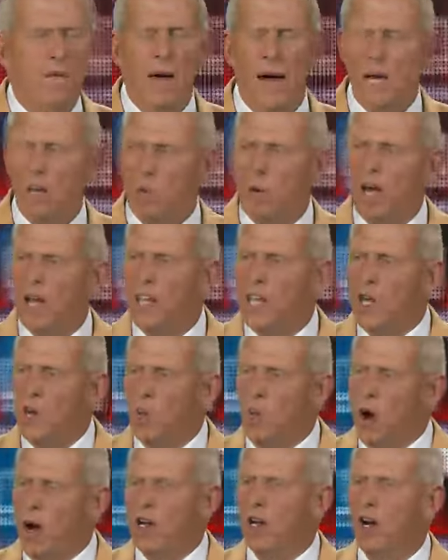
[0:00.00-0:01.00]
matter whether you
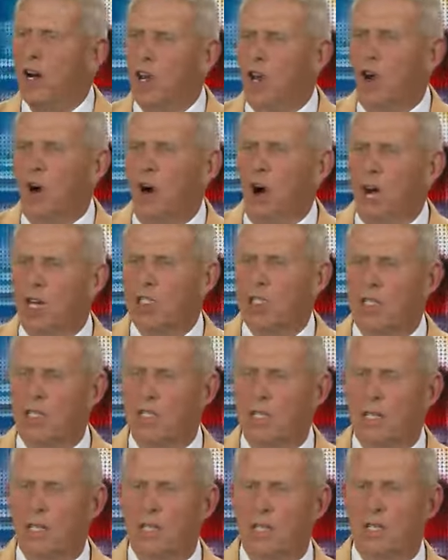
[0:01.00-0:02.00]
won or lost,
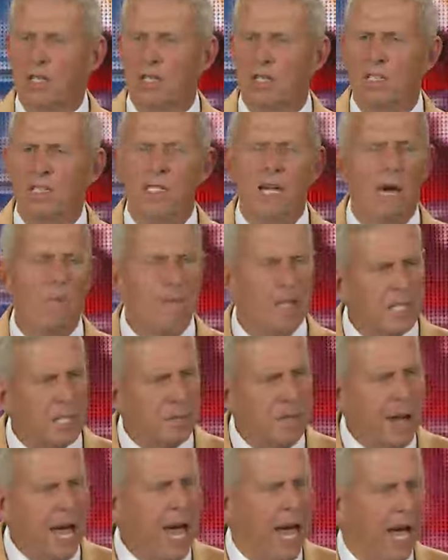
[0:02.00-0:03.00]
something's
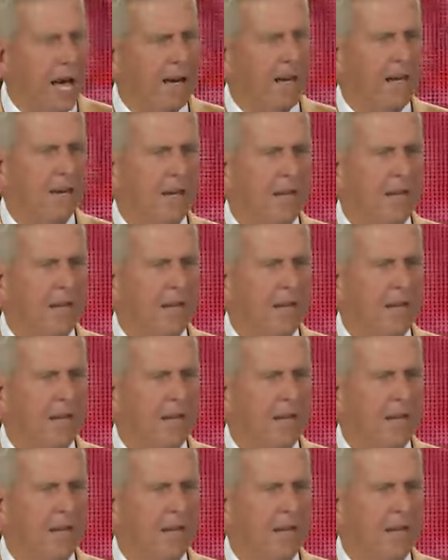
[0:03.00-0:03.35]
bad.